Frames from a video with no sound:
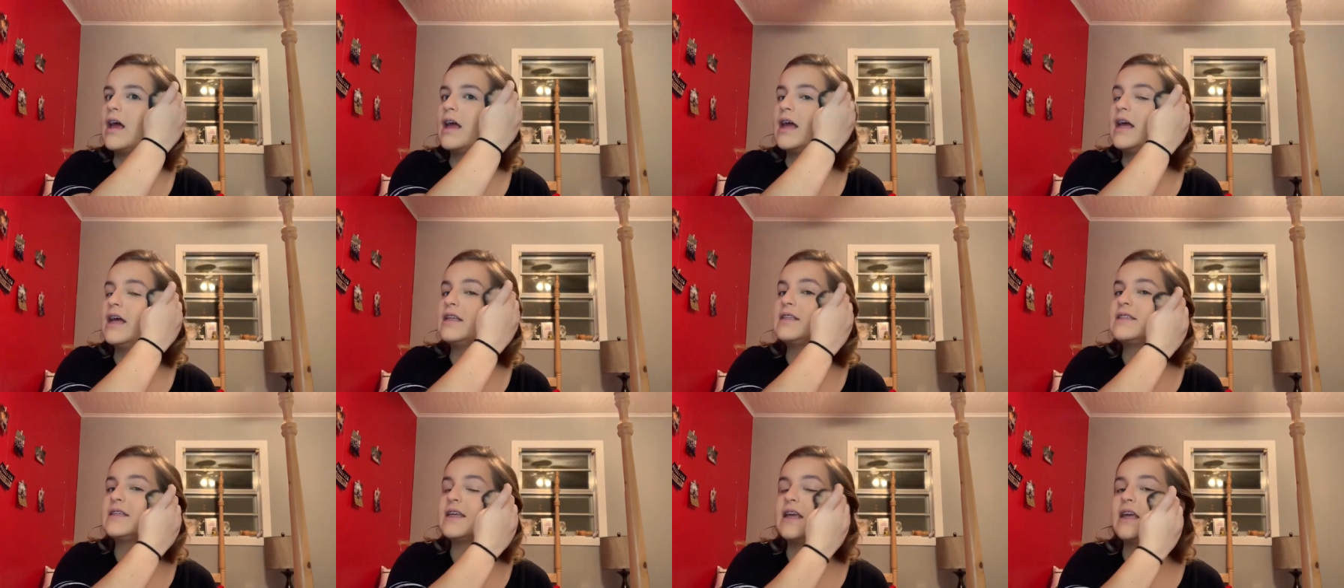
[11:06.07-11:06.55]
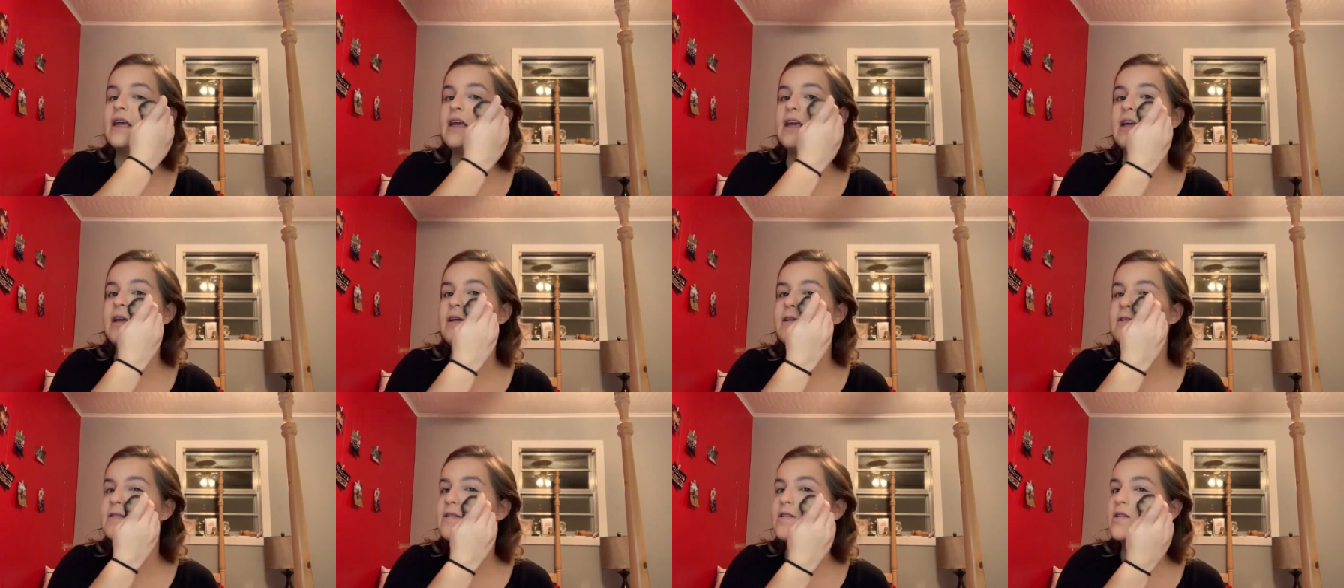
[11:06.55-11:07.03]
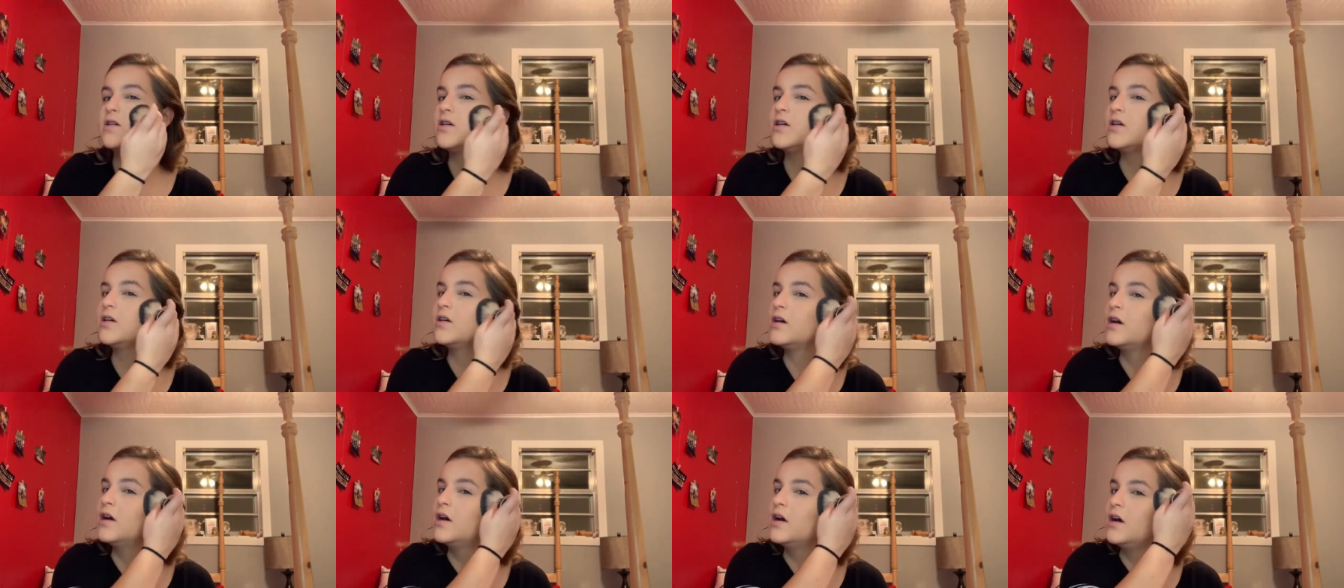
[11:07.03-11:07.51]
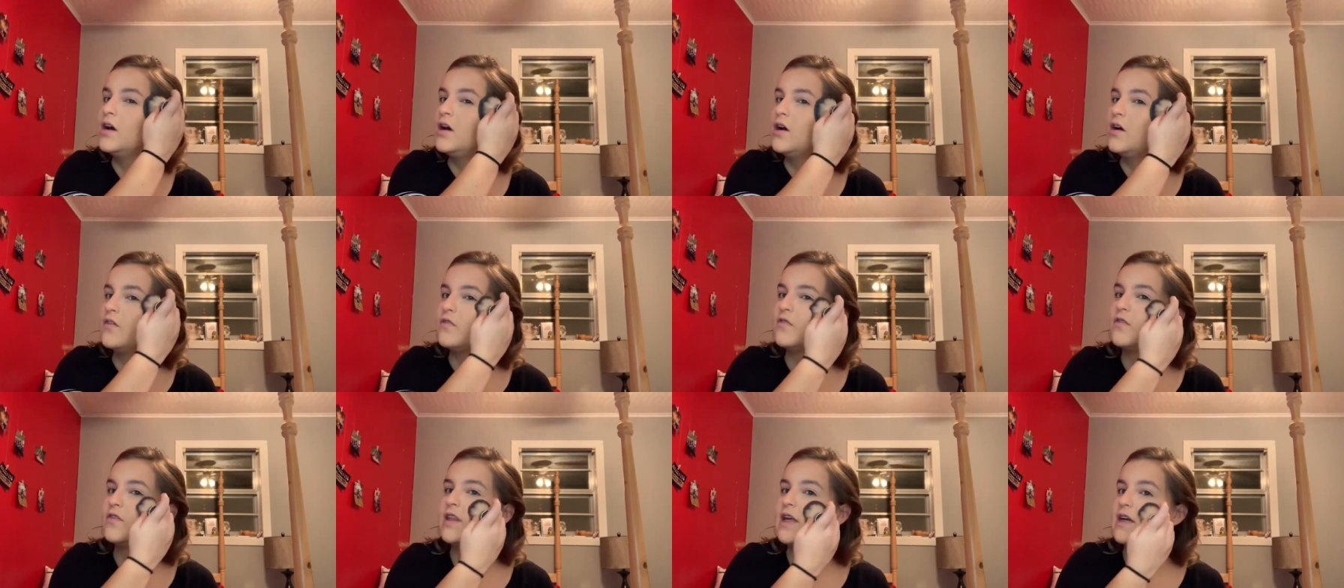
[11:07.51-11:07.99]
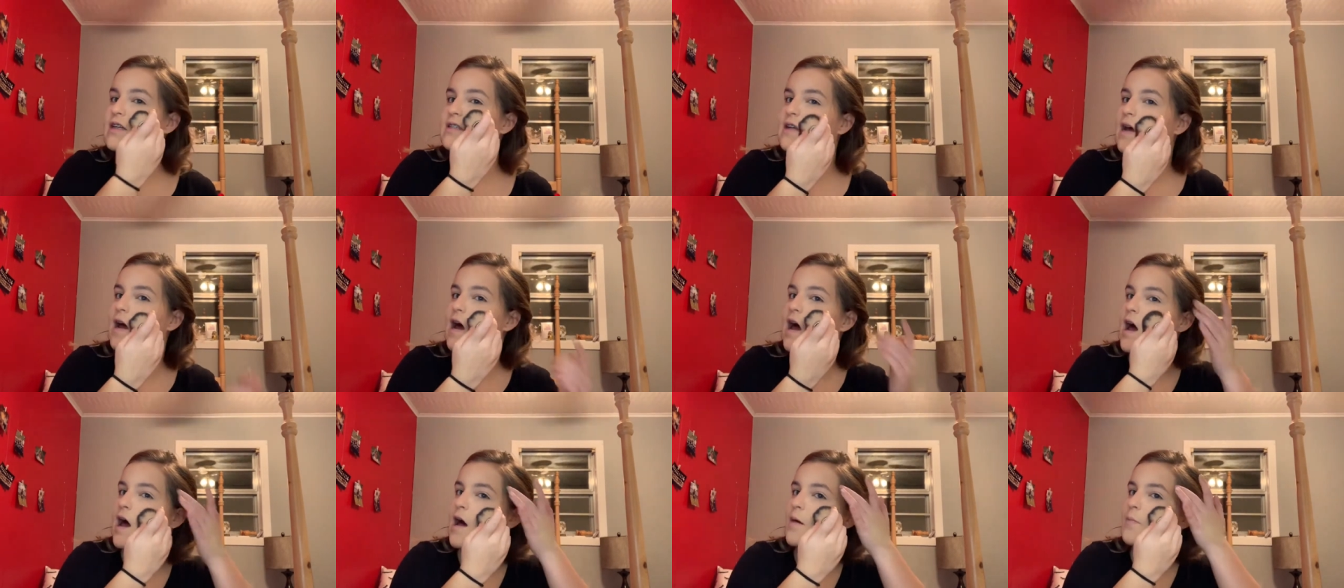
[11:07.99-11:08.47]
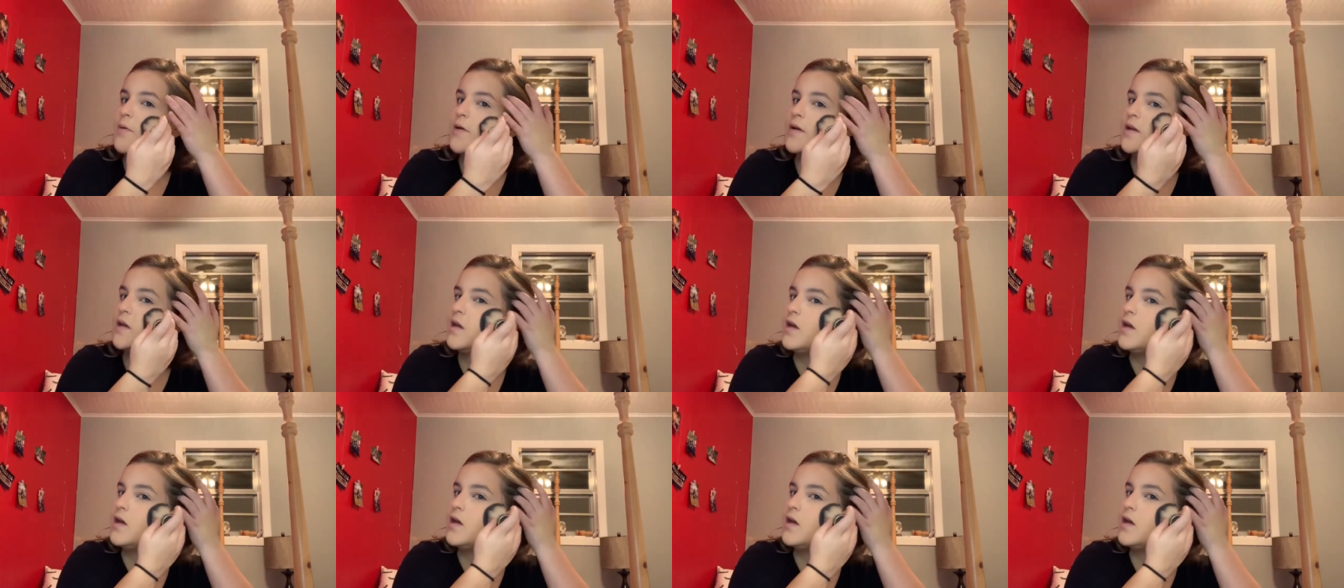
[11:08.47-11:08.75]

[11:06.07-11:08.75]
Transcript: it's easier for that to happen